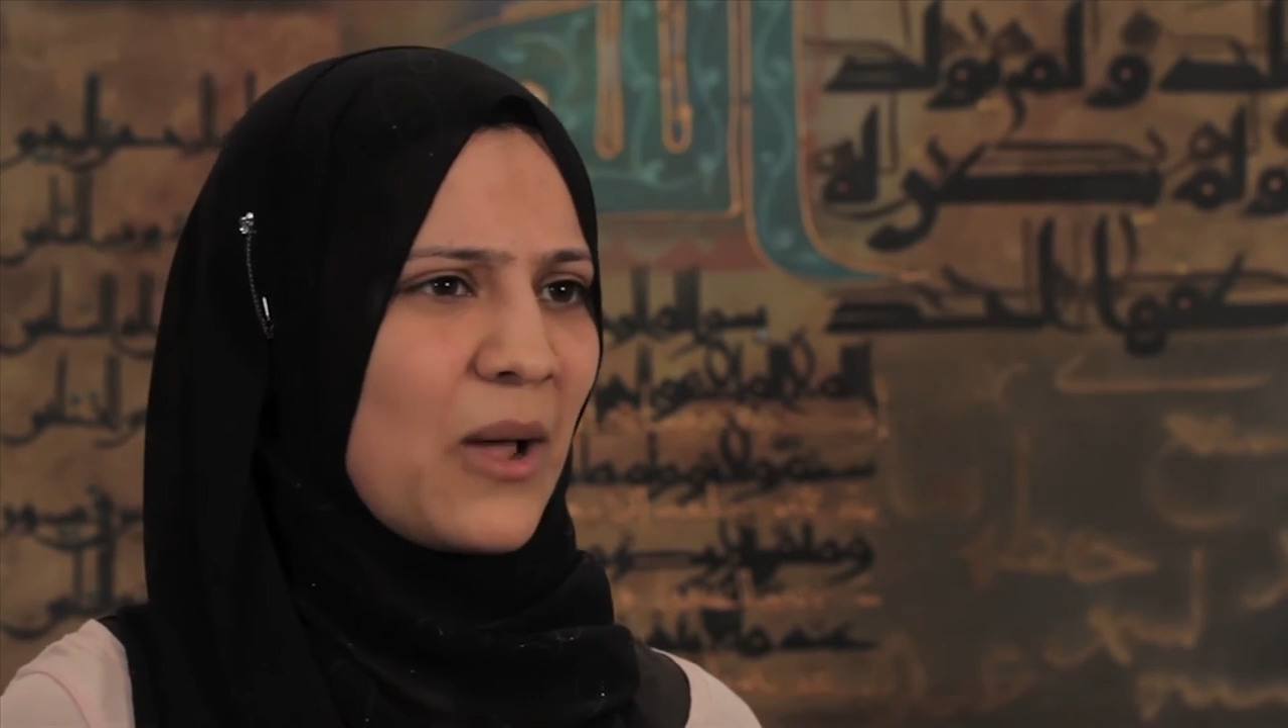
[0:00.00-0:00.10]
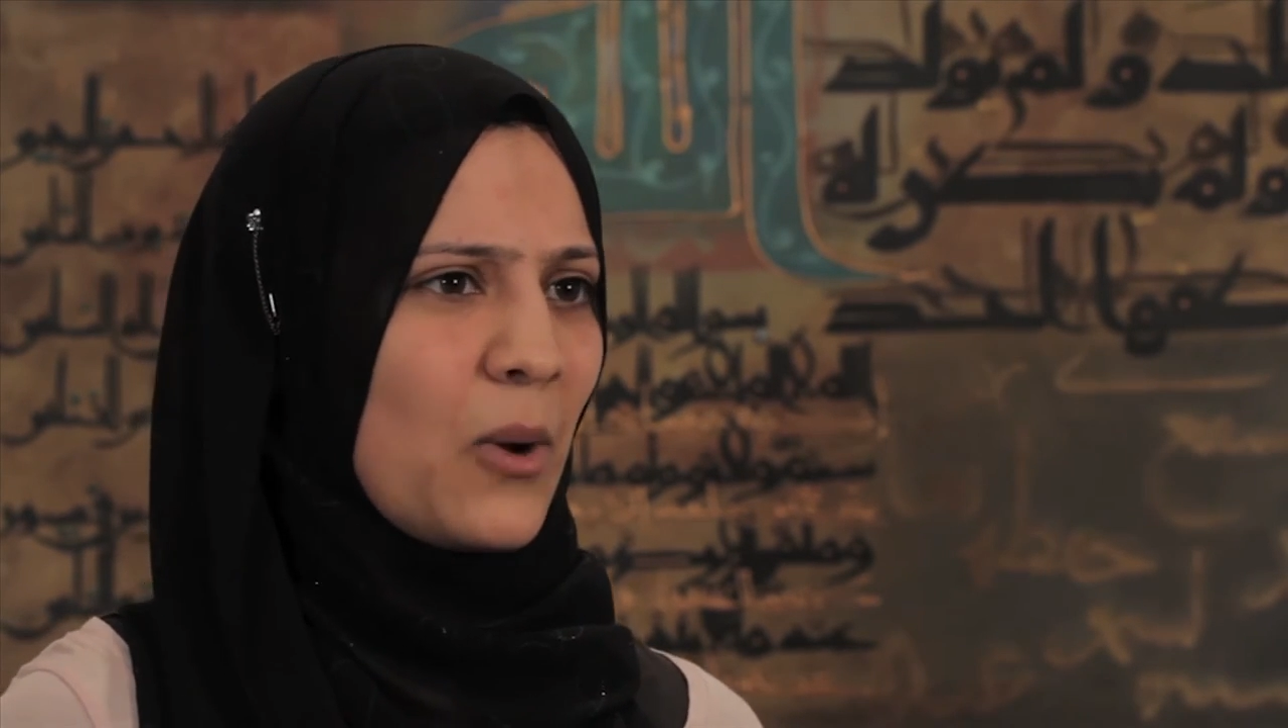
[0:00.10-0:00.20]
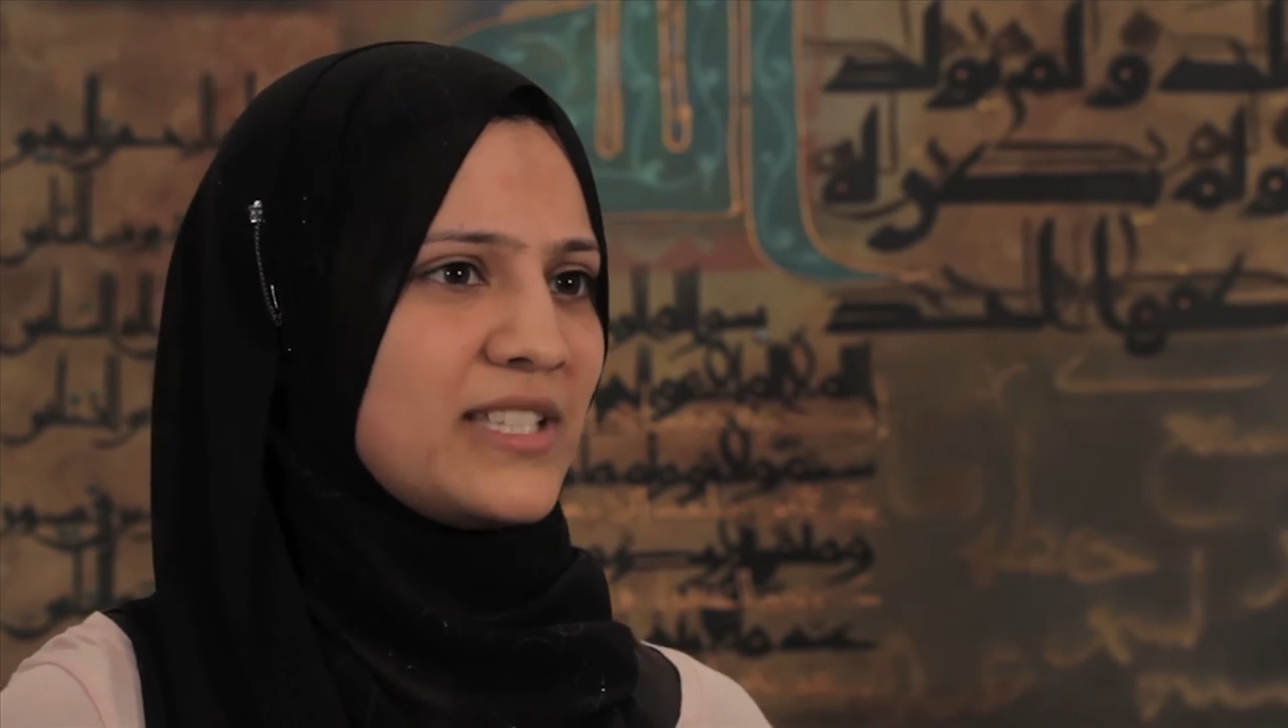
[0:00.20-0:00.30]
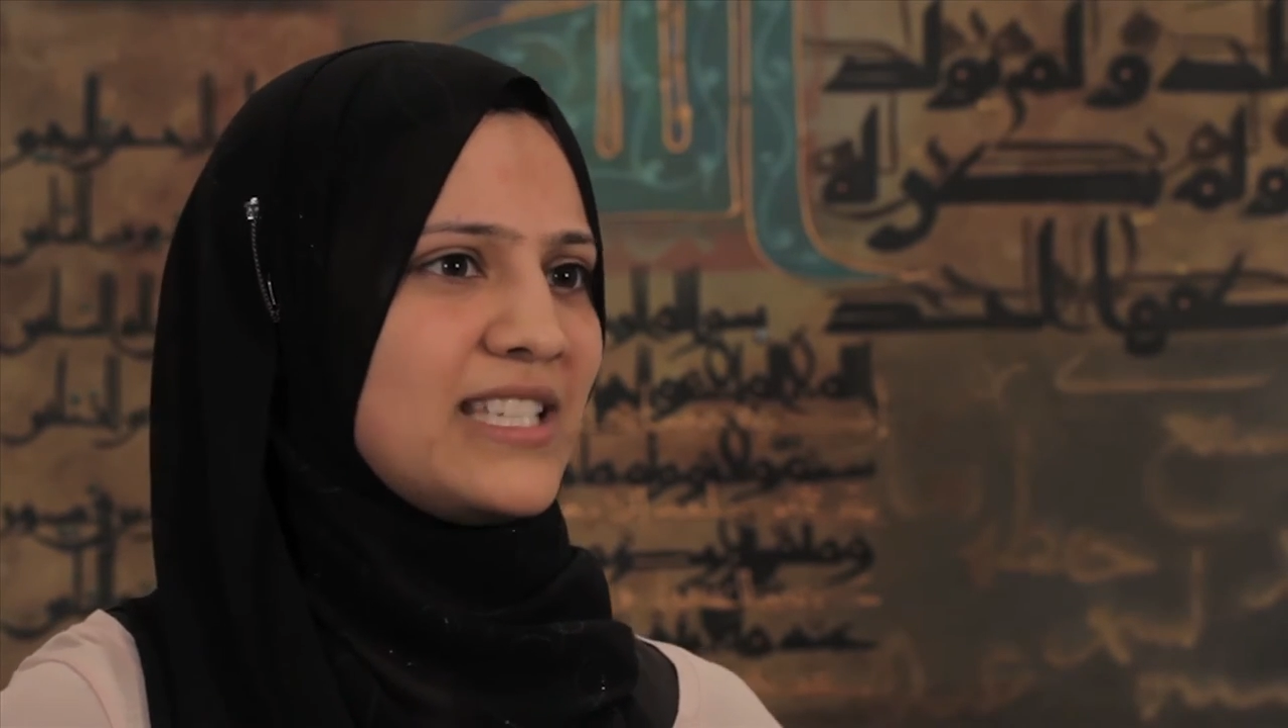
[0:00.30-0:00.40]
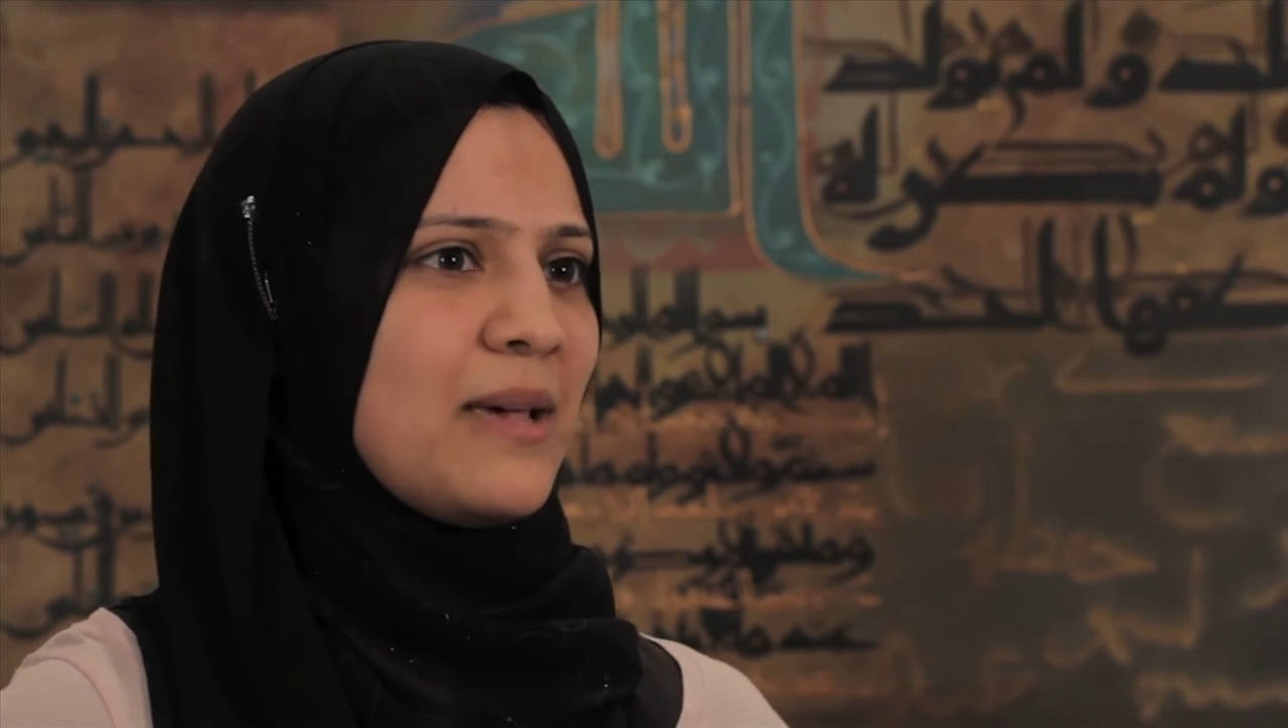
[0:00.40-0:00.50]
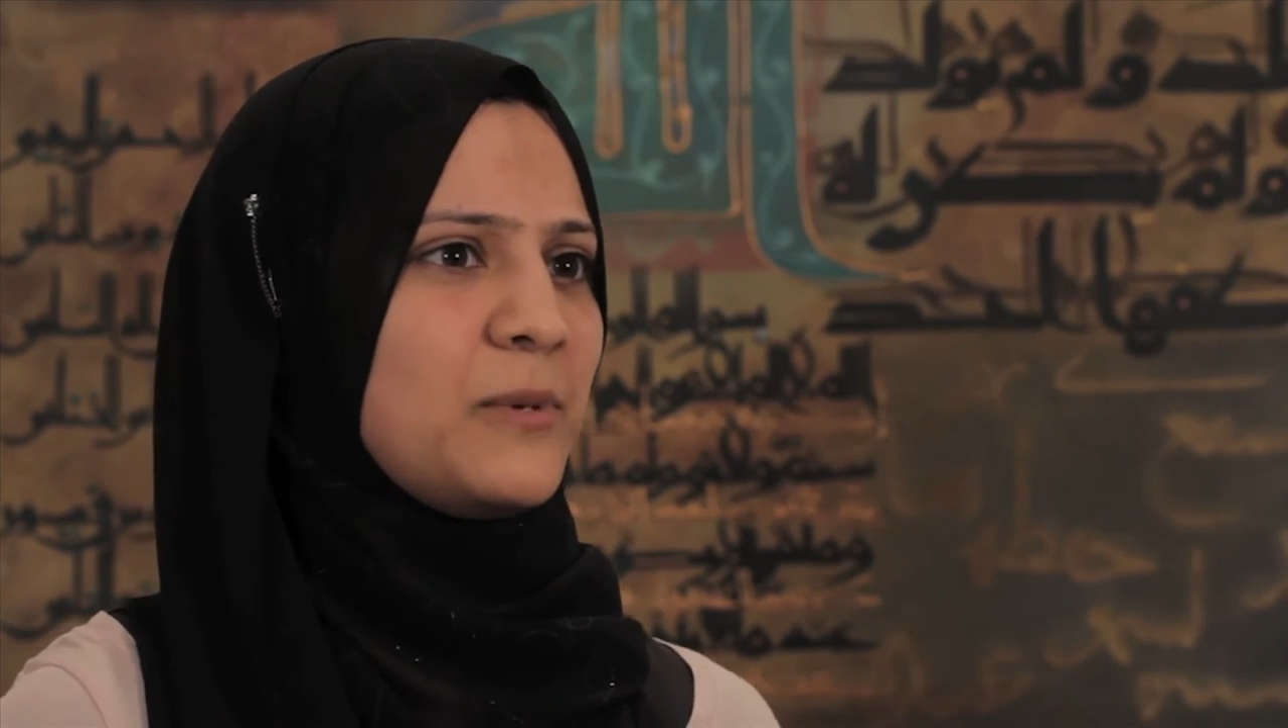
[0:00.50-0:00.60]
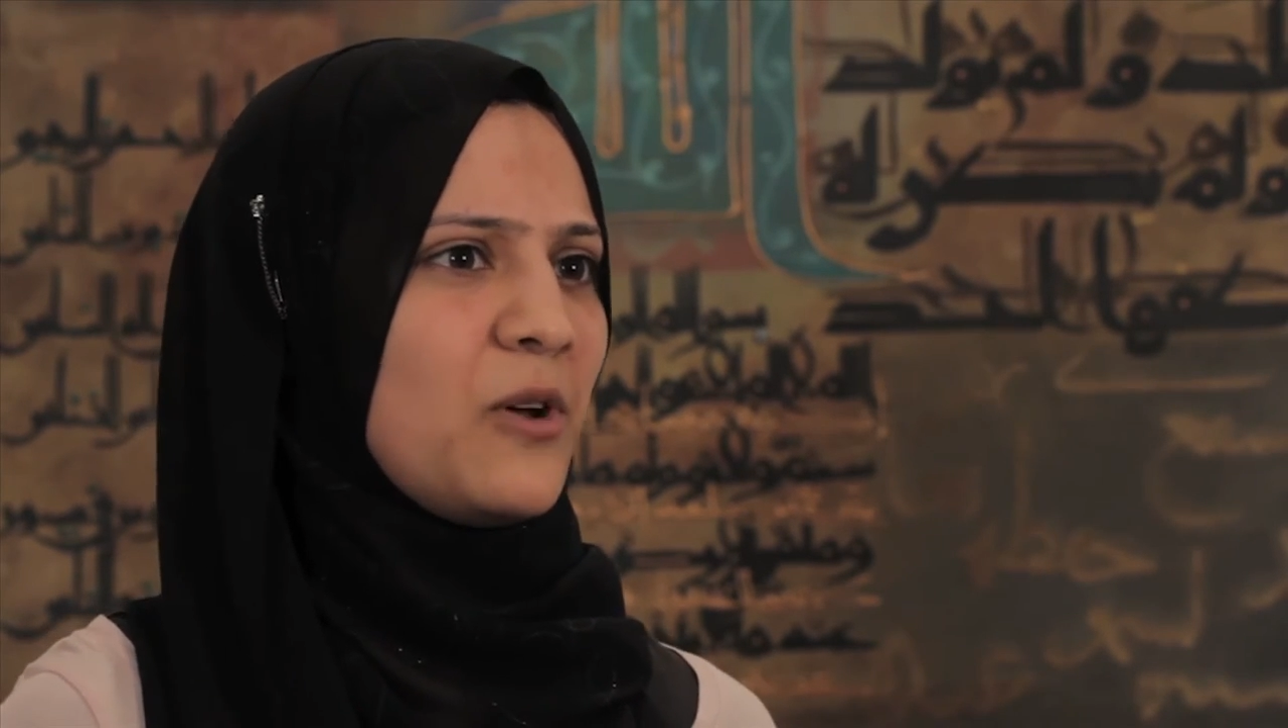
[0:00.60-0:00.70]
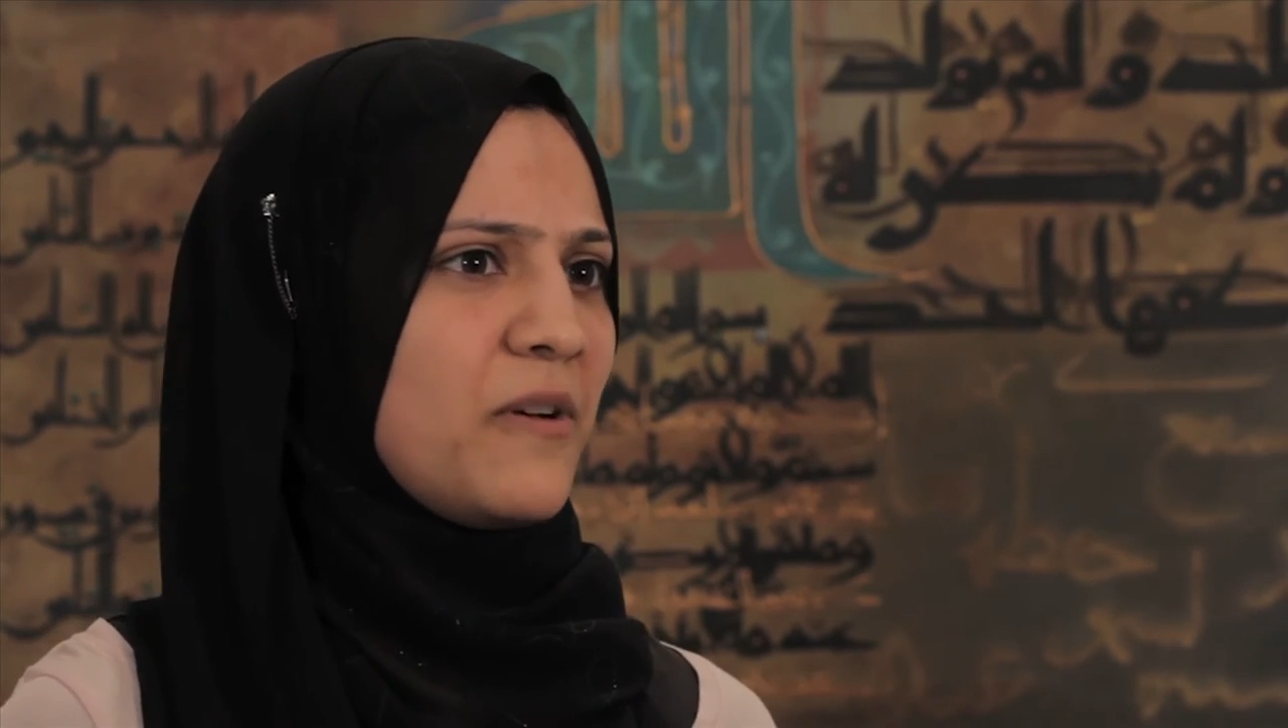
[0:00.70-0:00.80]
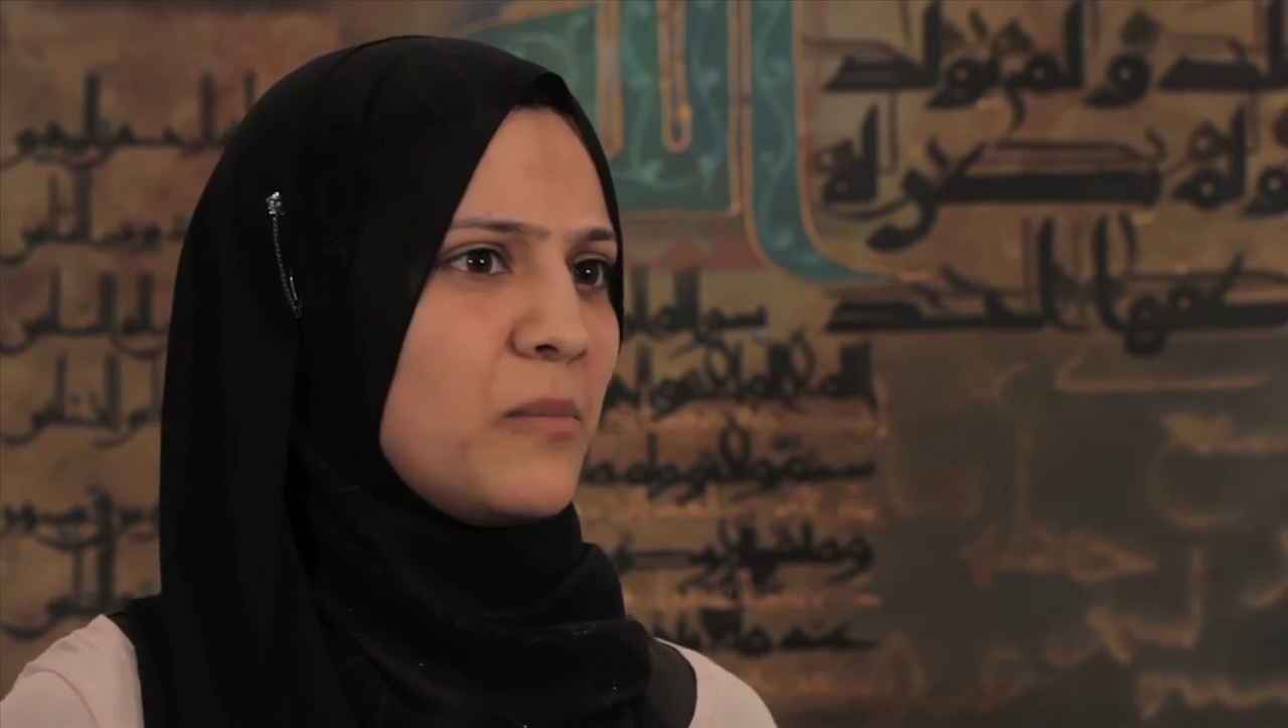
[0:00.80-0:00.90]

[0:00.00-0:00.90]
concept of